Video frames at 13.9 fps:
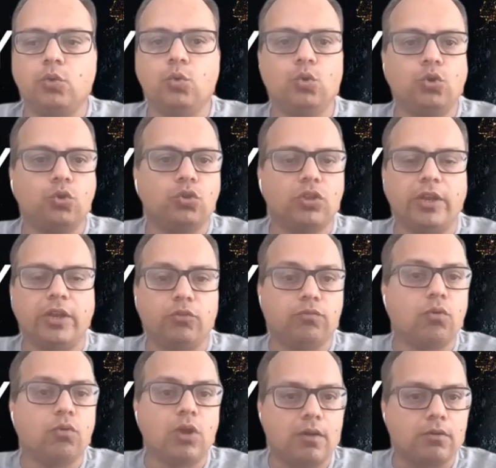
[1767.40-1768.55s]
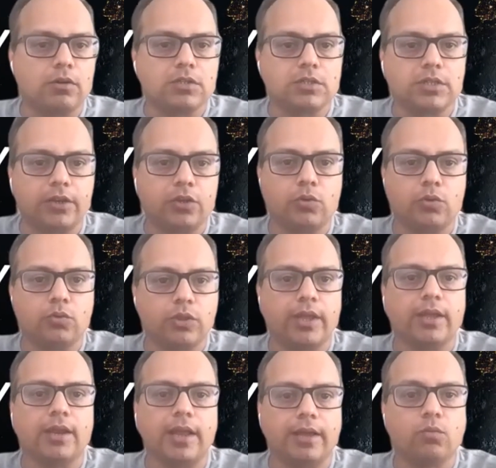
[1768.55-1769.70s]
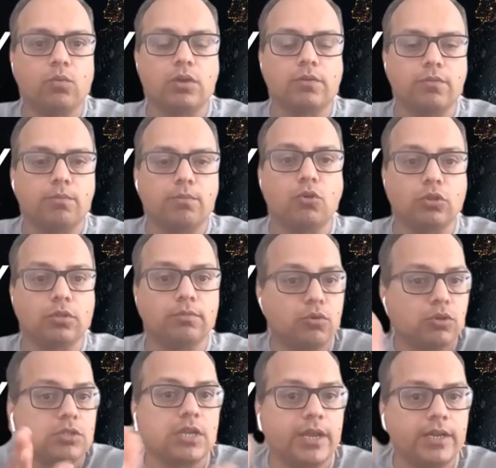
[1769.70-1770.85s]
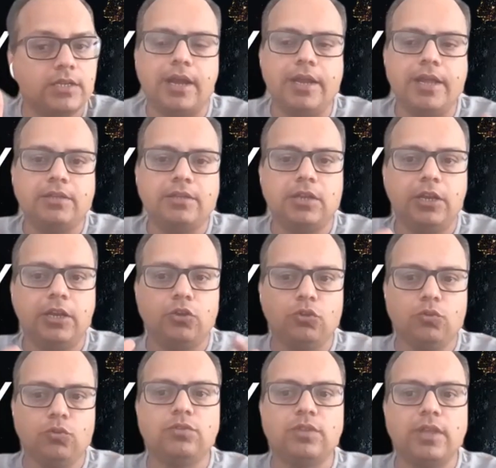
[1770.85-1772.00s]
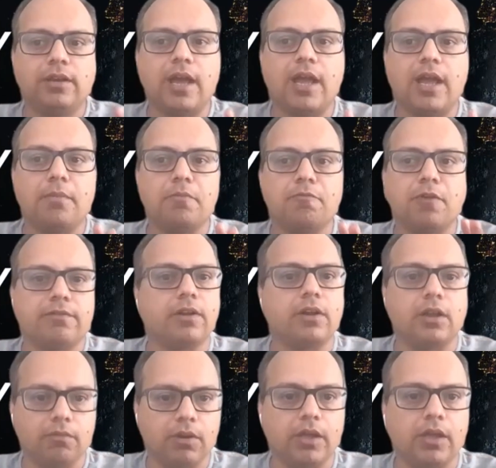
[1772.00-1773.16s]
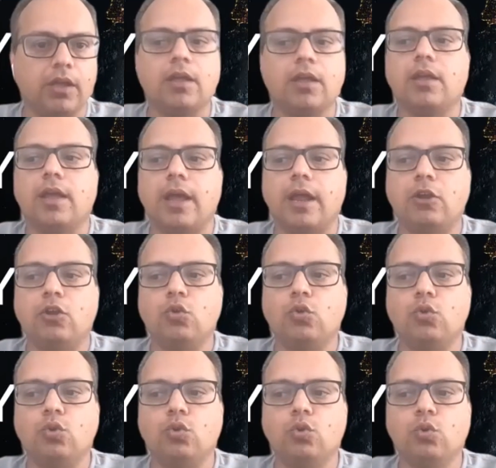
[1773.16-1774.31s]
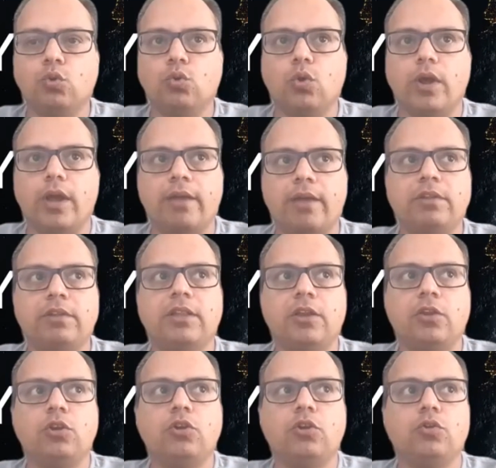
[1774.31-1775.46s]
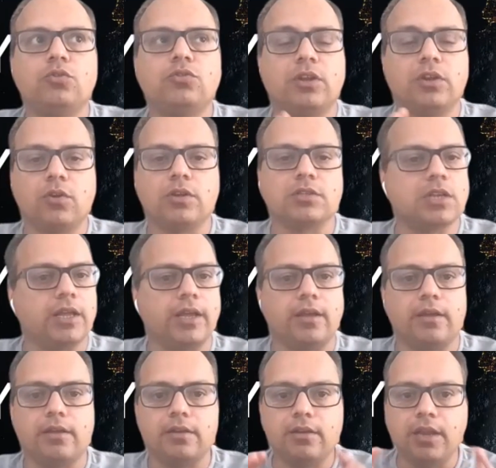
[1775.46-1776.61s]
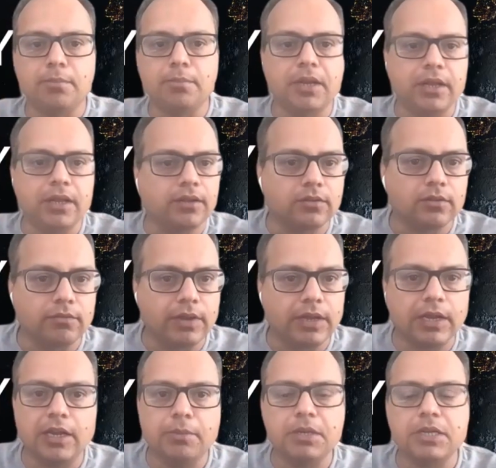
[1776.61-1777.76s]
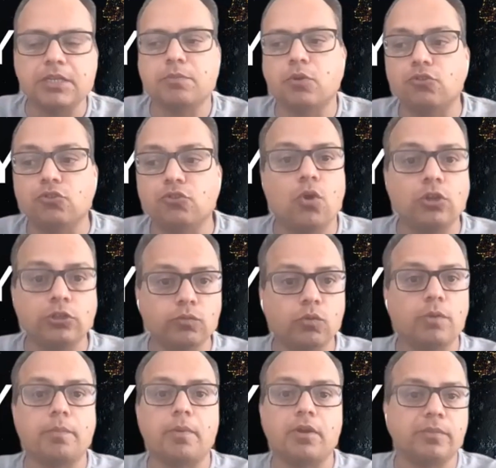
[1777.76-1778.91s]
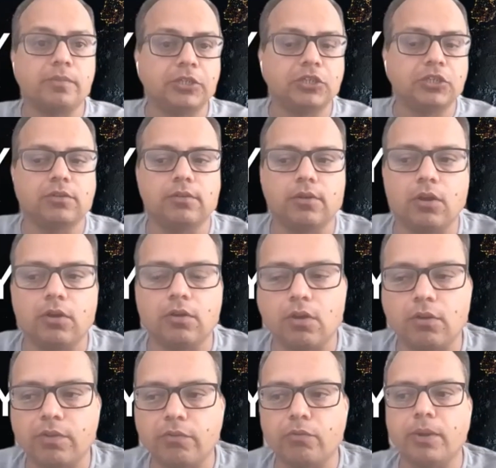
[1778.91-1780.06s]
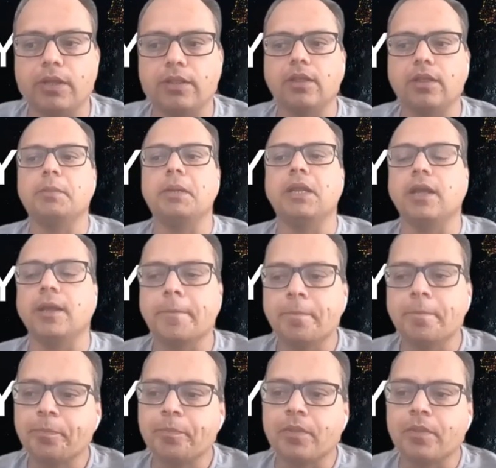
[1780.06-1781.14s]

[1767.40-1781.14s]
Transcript: 2 to 3 to 4 hours that you think like work for both sides. The idea is really to use that time very effectively and to do everything that you need to do synchronously team meetings, weekly team meetings, because you also want participation of everybody in the meeting.